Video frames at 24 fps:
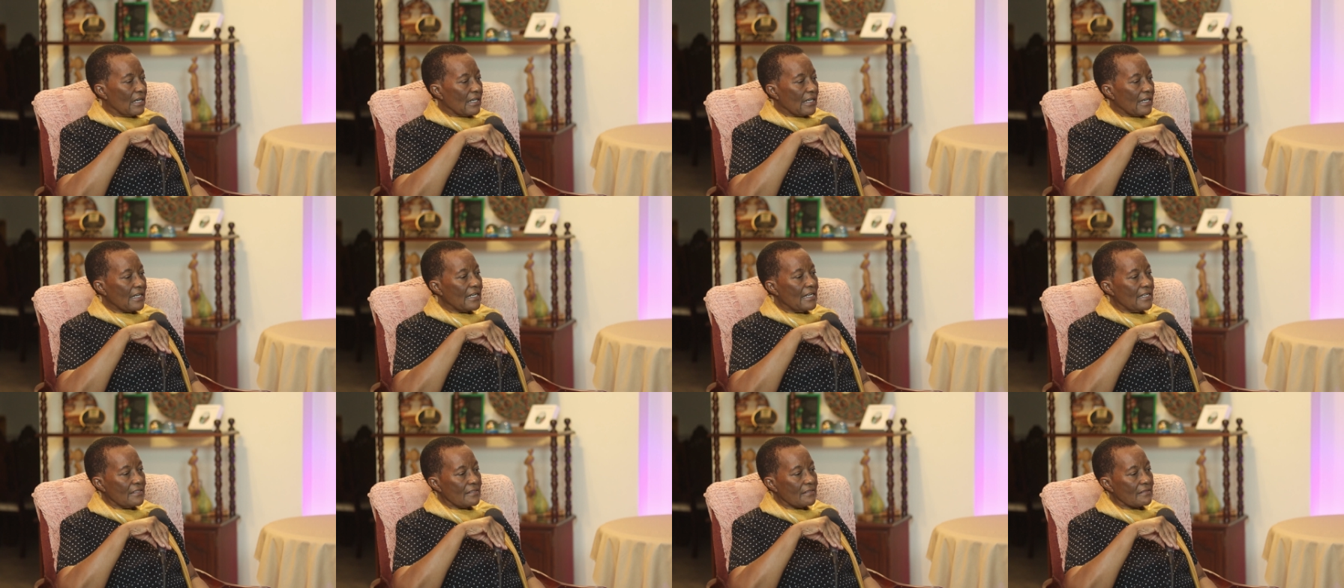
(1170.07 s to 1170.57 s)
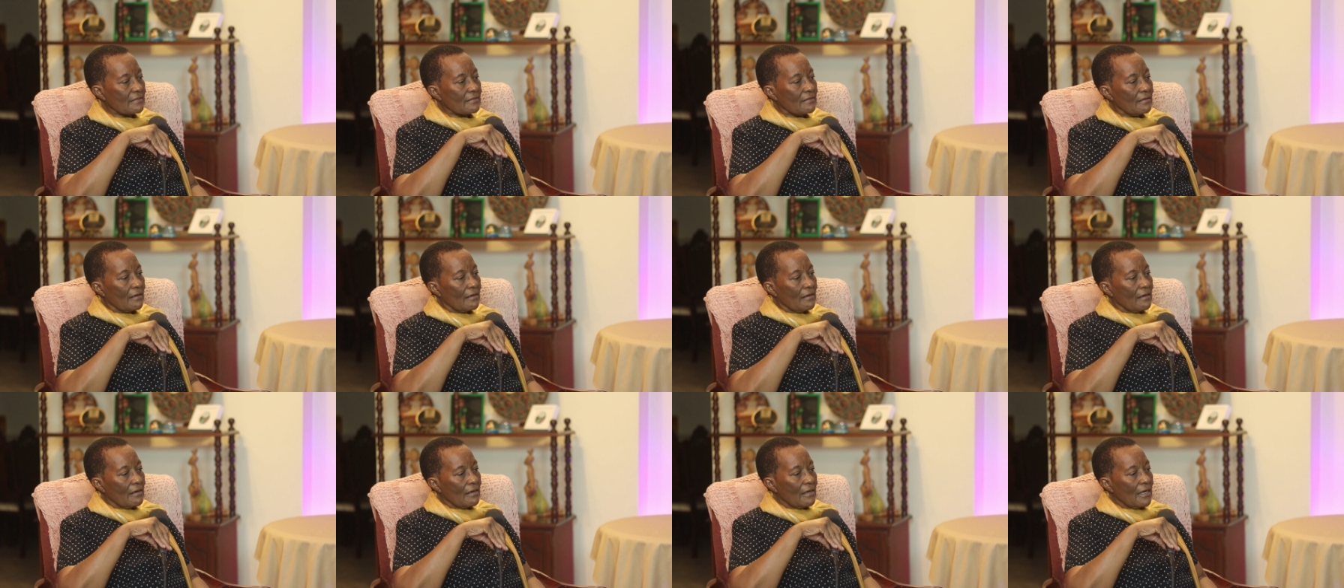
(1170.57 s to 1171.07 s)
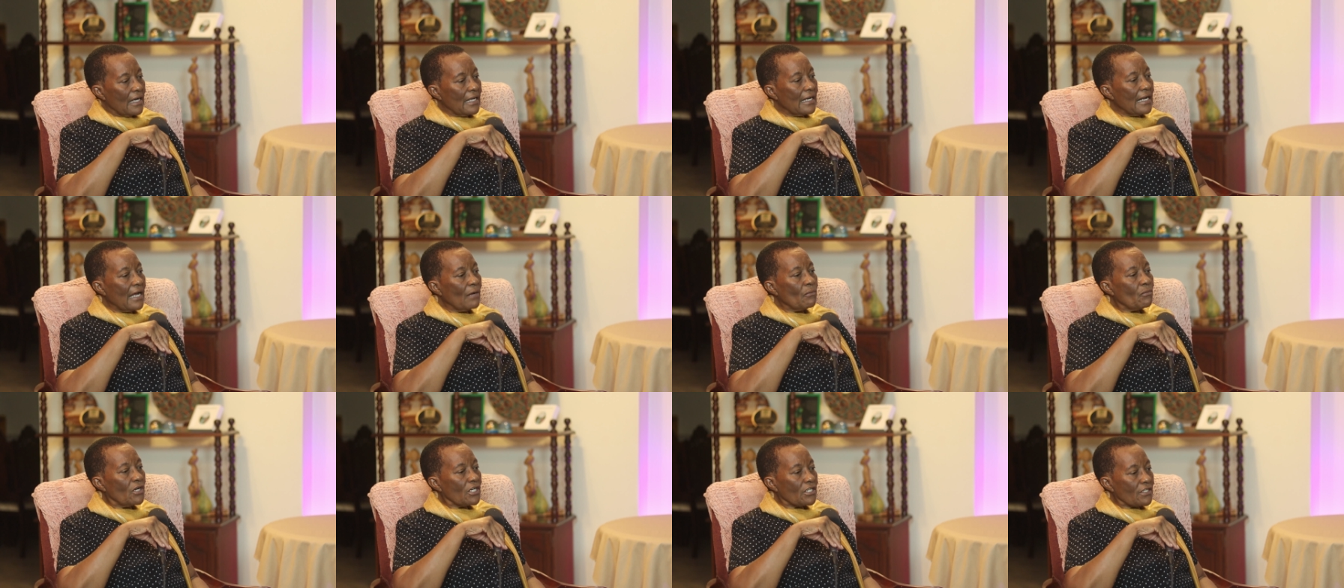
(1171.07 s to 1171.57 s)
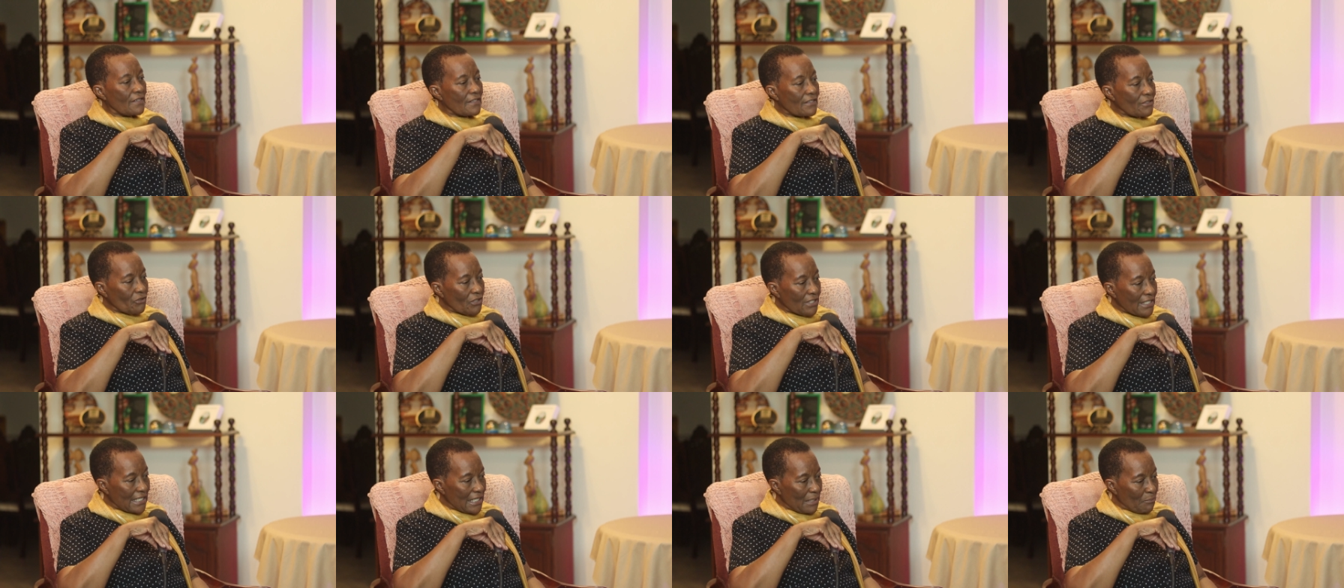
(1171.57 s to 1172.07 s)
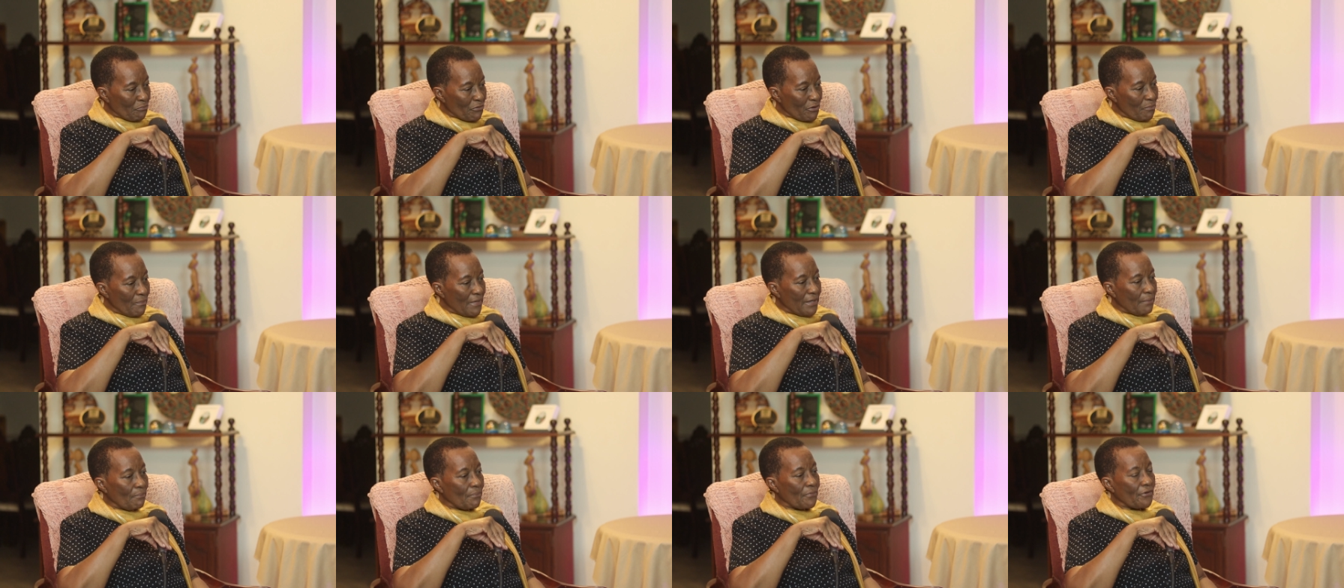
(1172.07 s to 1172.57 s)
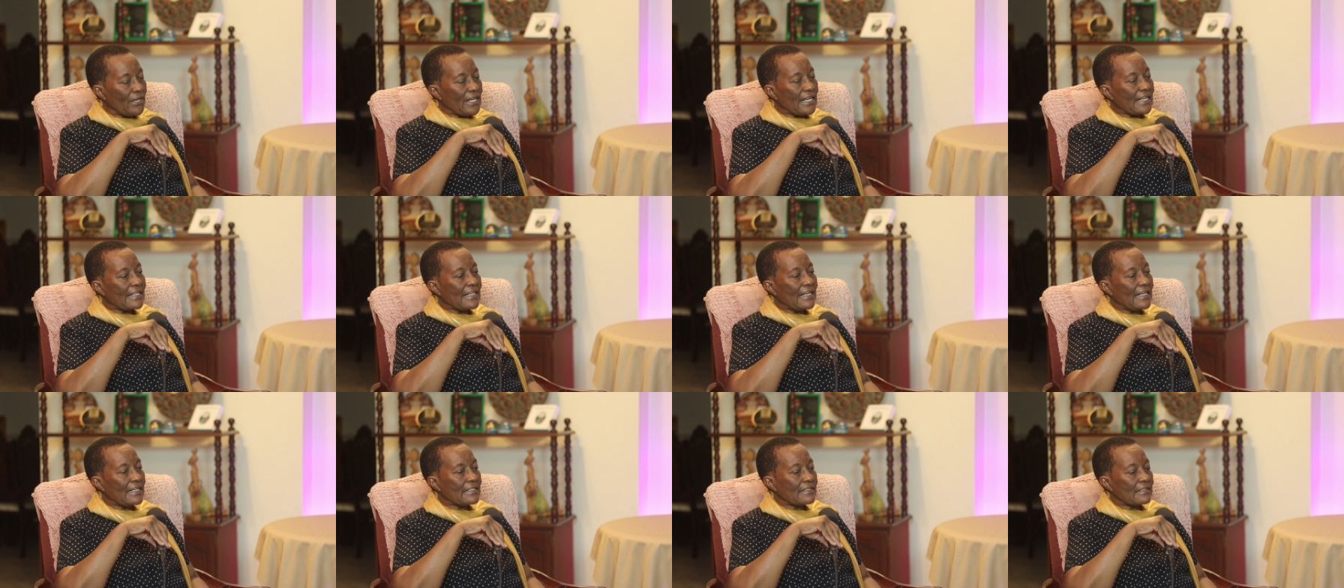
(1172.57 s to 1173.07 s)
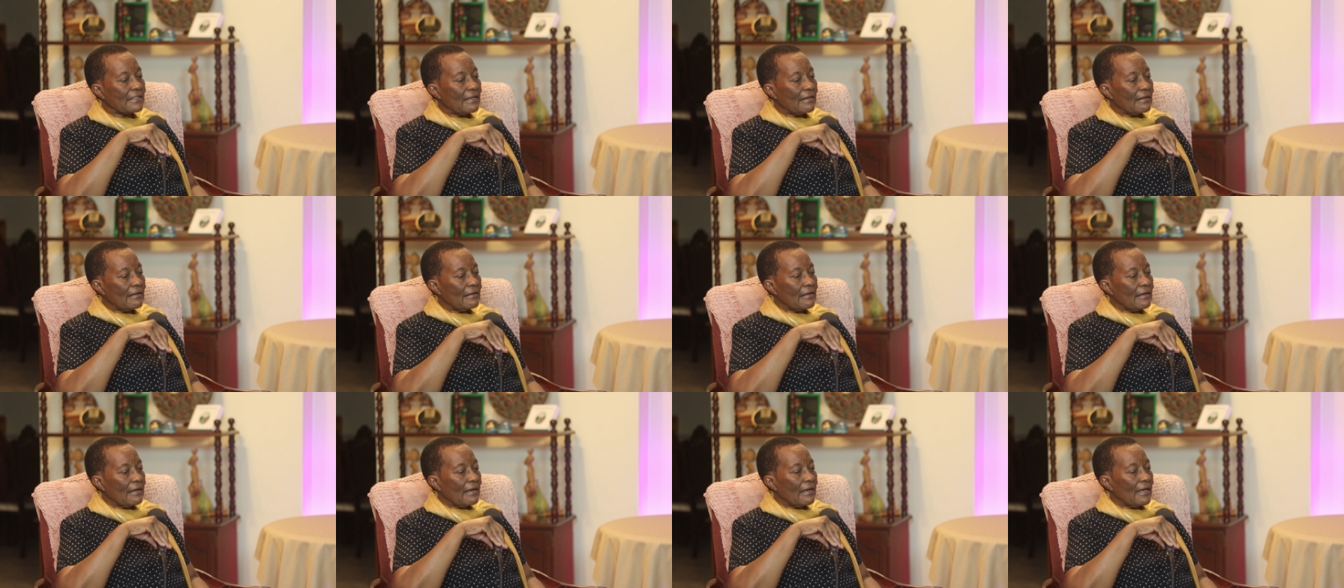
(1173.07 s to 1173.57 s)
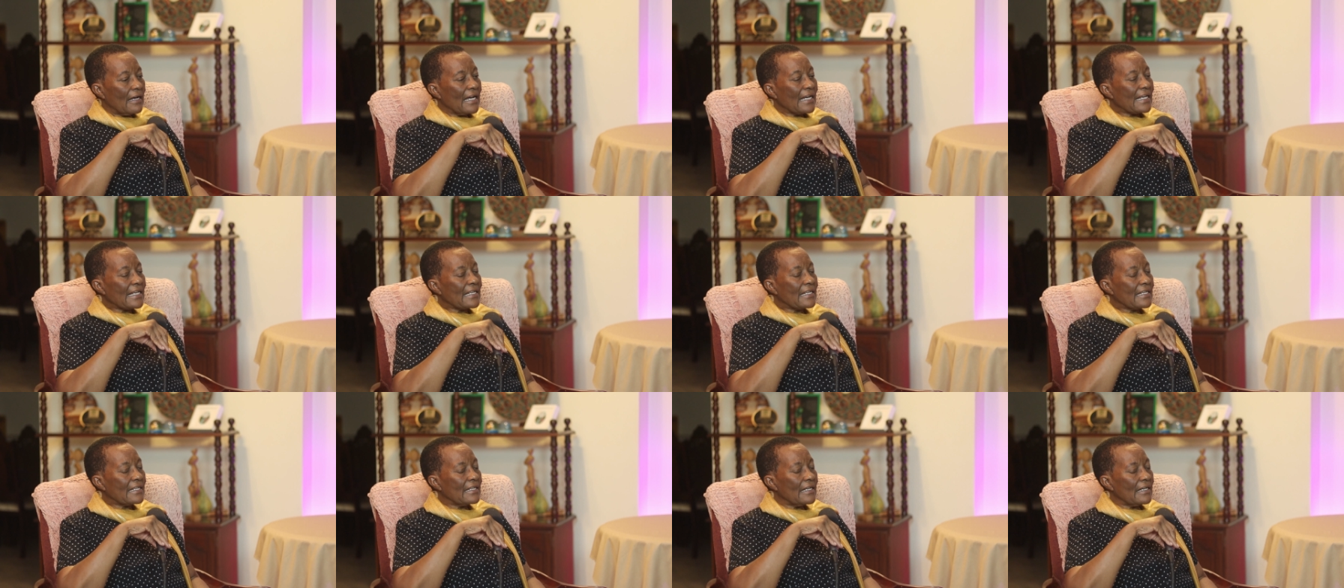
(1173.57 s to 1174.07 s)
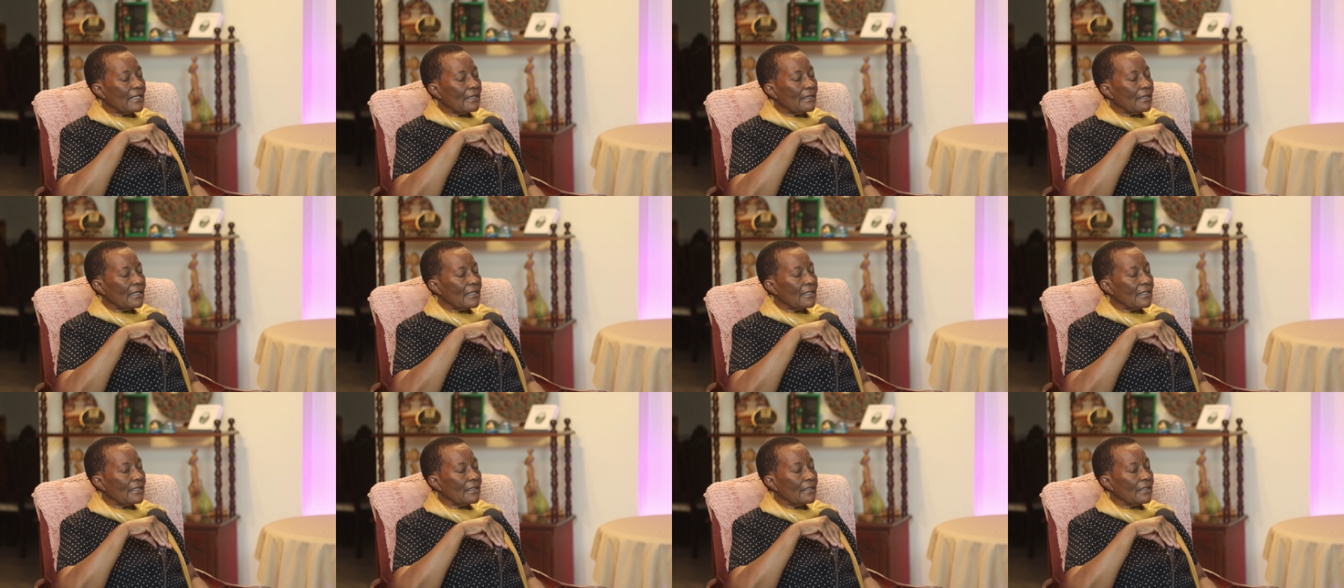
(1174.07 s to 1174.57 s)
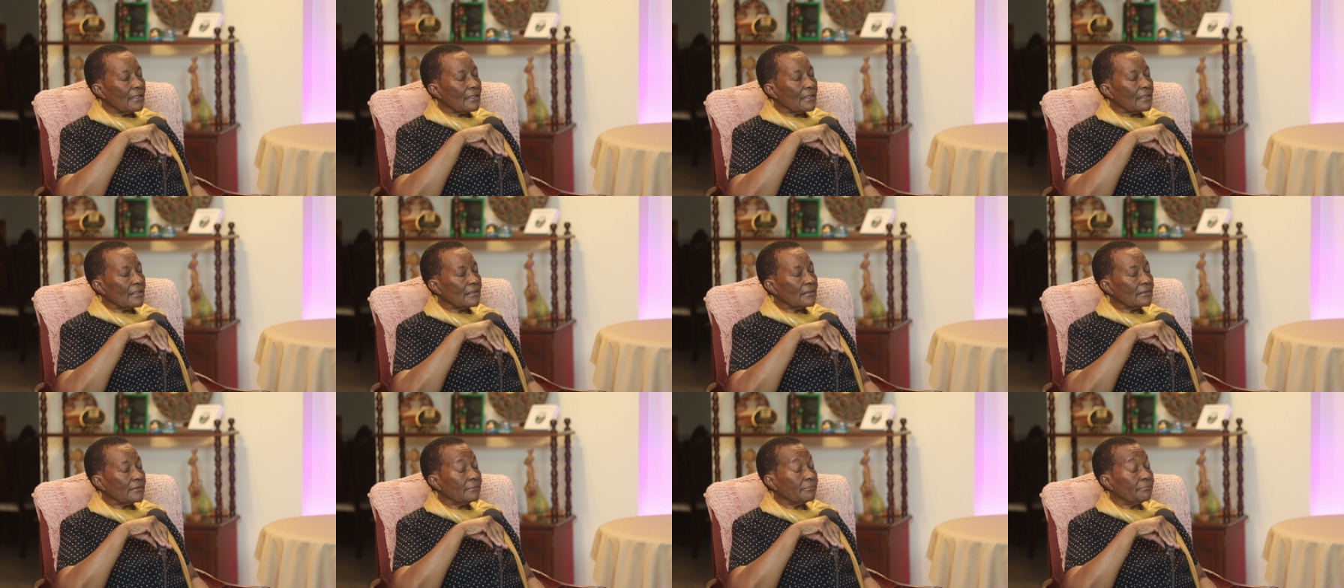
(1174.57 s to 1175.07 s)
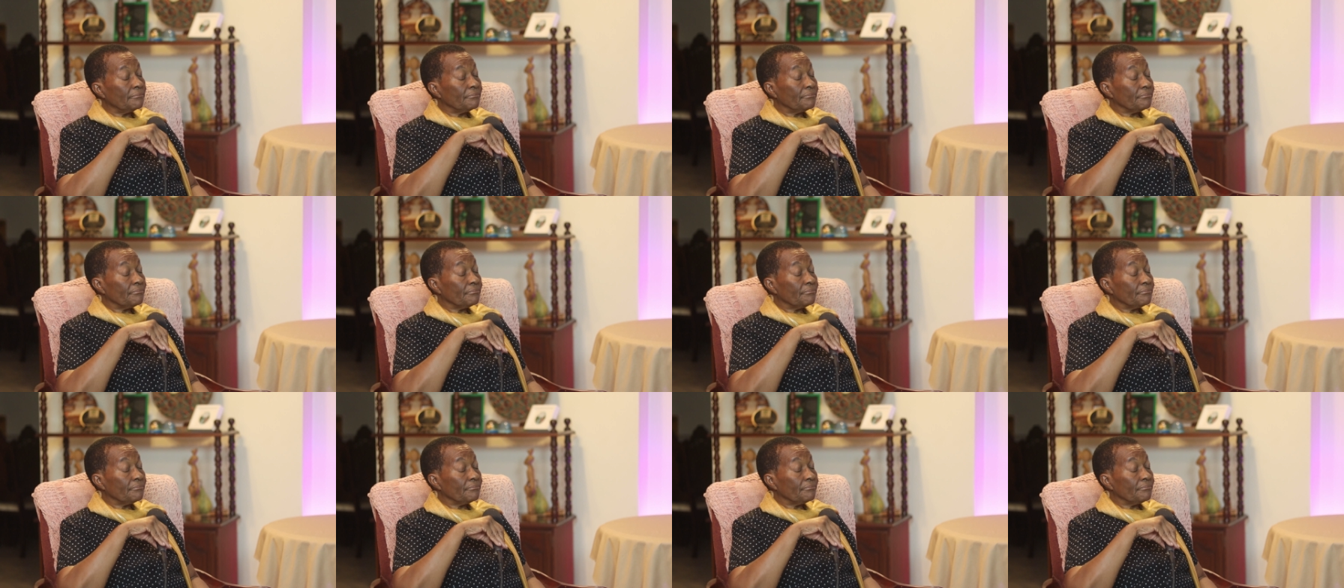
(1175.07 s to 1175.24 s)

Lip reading: Yes. And I want us to keep remembering that a